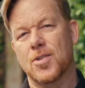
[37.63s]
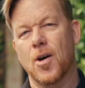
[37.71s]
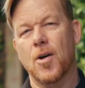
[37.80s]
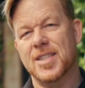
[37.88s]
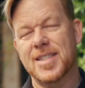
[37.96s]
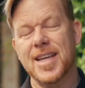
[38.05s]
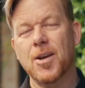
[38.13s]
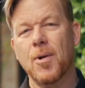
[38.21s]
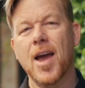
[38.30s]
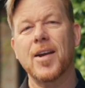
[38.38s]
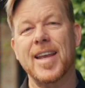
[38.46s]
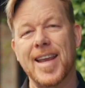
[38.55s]
So stick
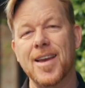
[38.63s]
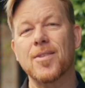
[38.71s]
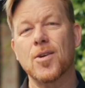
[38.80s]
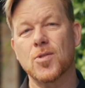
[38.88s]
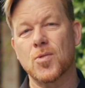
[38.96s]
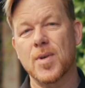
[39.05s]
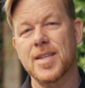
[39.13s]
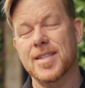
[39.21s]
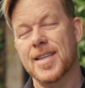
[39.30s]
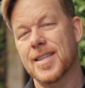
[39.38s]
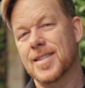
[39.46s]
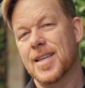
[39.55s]
around and hear those
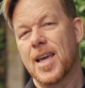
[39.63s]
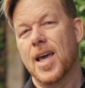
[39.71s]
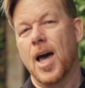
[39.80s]
reasons.